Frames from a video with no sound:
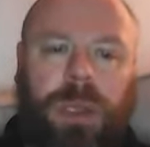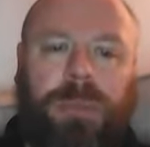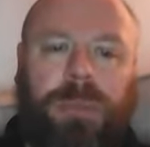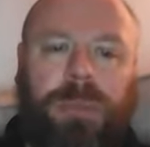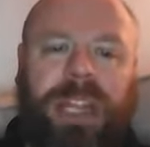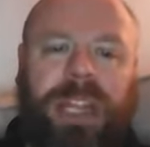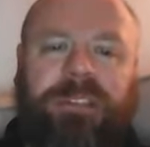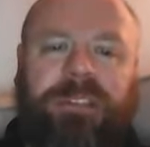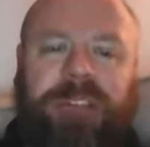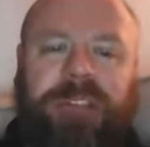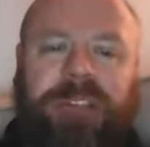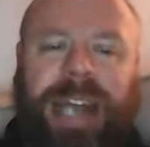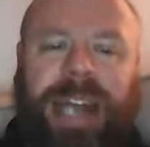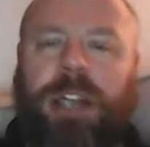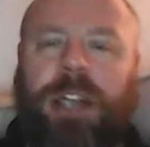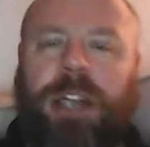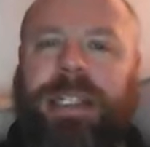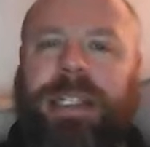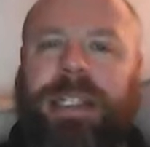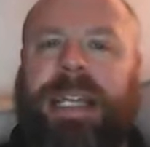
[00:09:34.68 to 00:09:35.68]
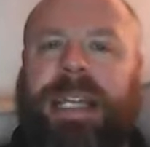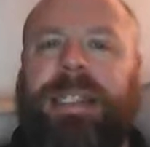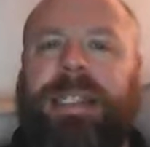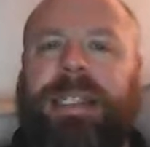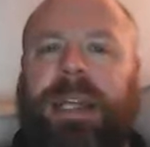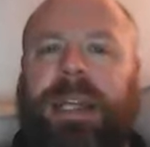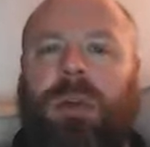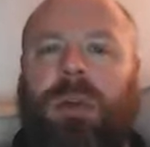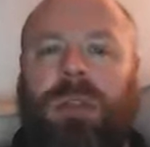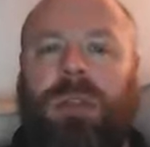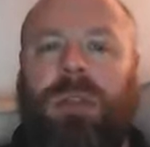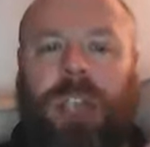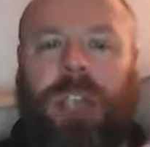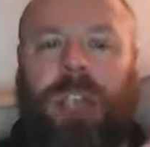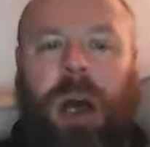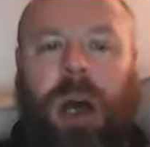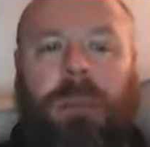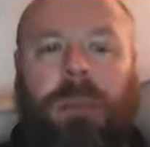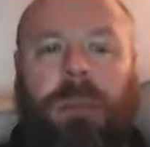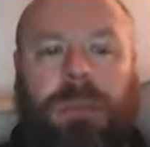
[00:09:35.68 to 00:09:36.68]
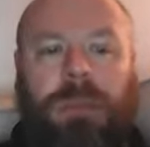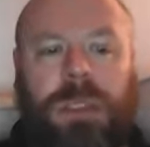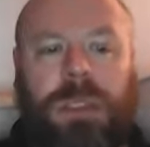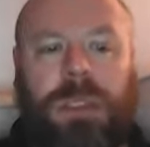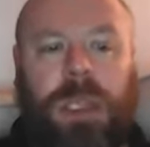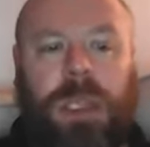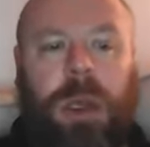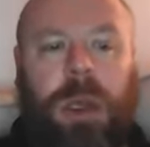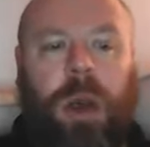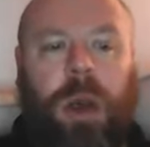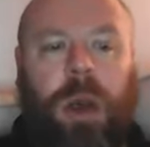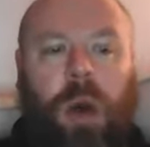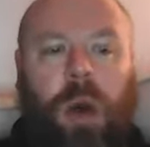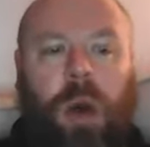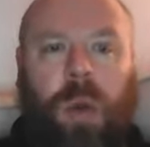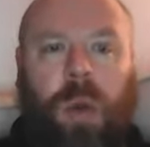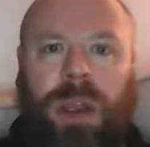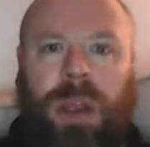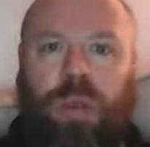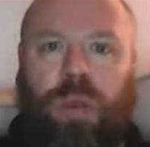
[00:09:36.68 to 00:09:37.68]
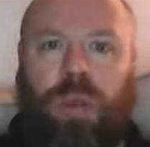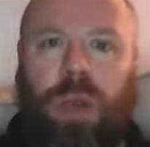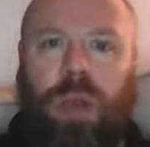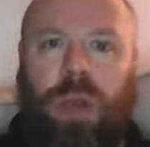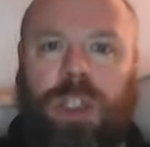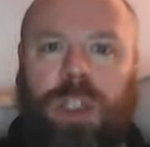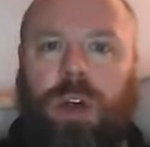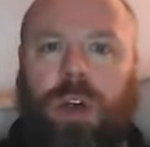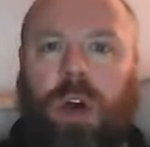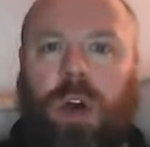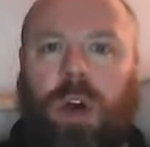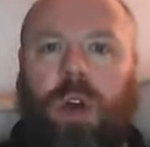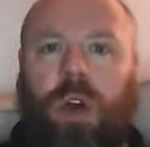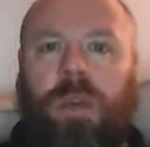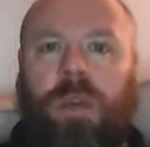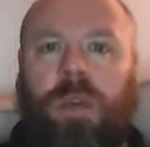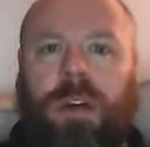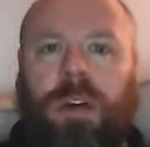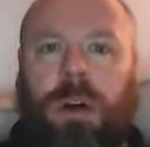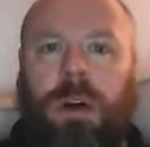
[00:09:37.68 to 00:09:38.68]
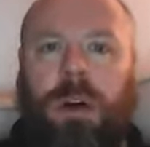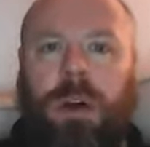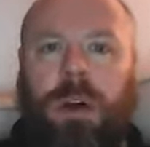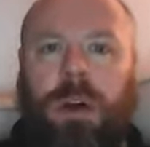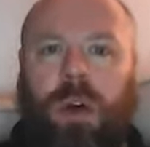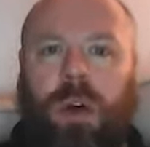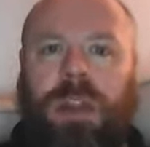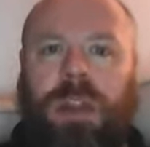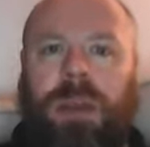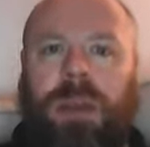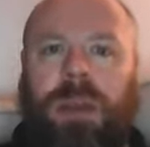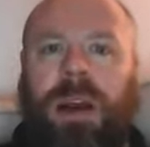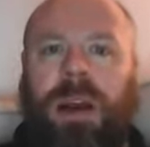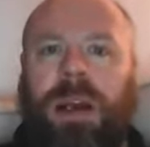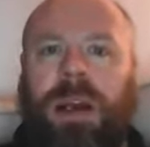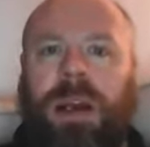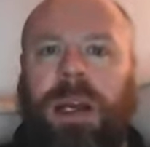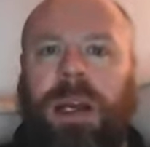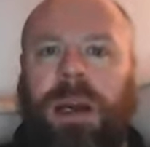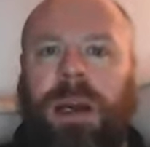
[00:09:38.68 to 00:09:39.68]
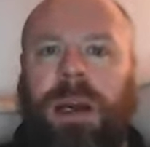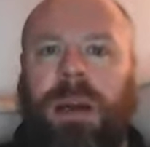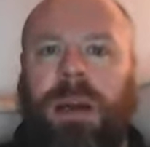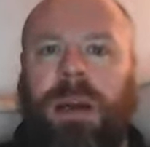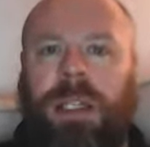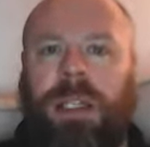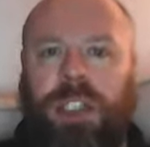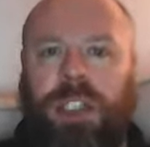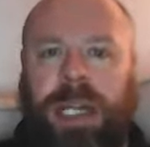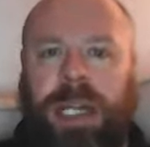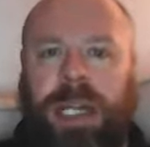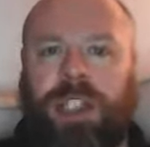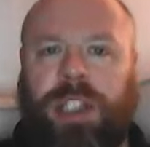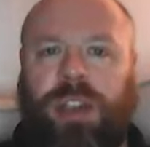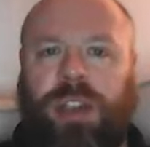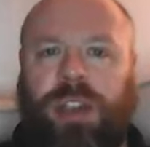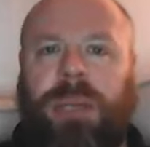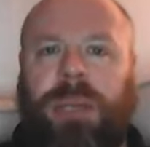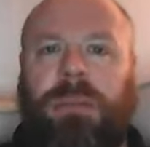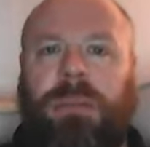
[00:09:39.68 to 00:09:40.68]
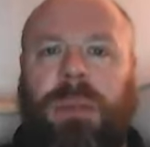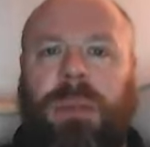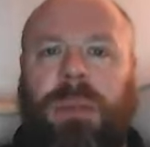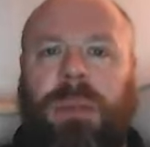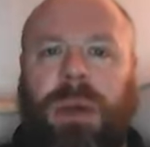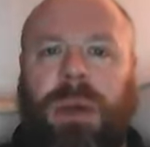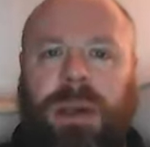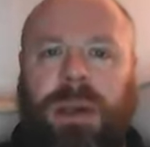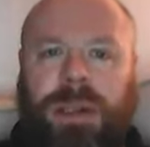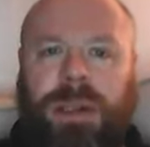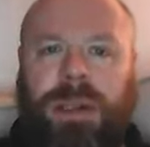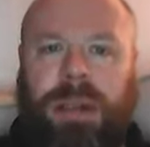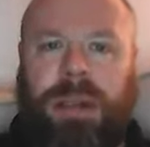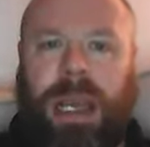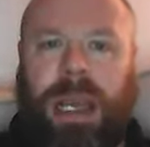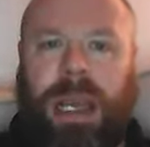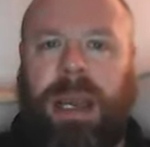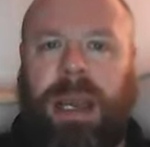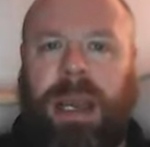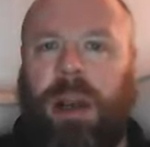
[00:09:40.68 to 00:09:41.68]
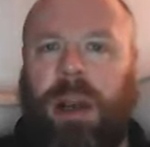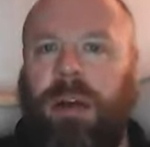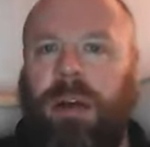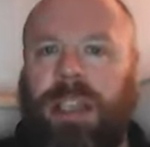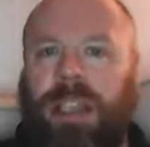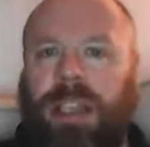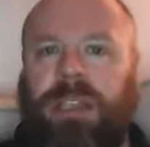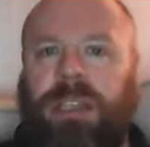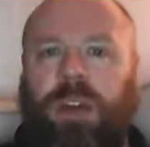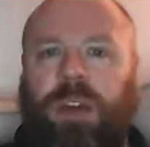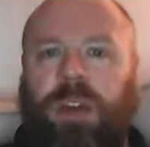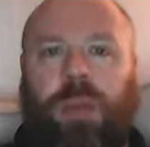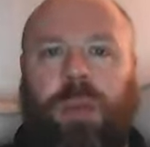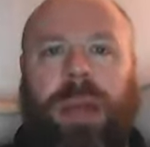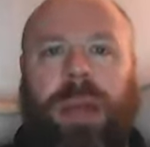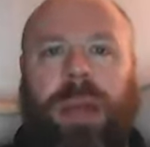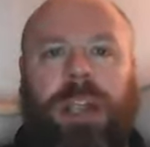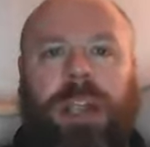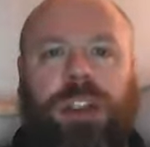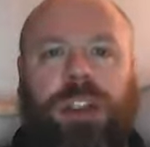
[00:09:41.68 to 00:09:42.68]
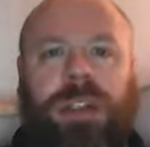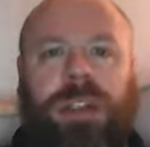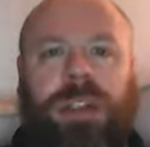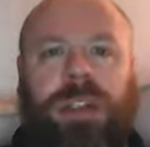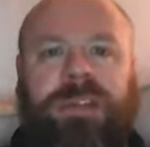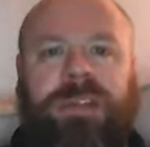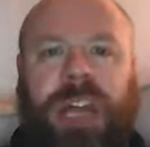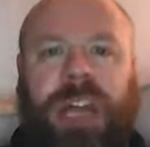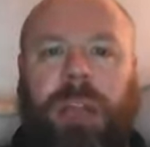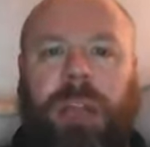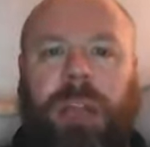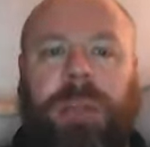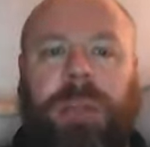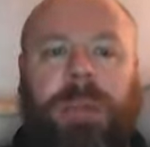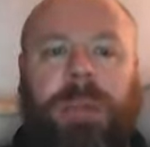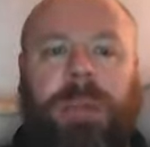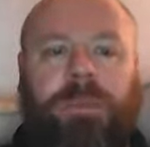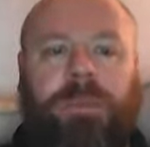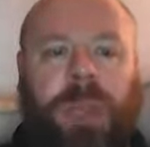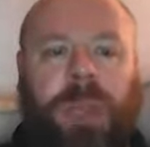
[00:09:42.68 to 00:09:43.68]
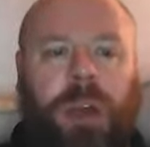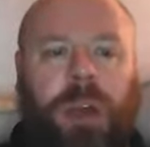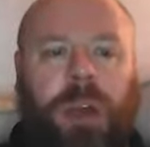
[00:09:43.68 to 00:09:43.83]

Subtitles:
But the finer details comes with what's going on over North America, the jet stream, areas of low pressure developing.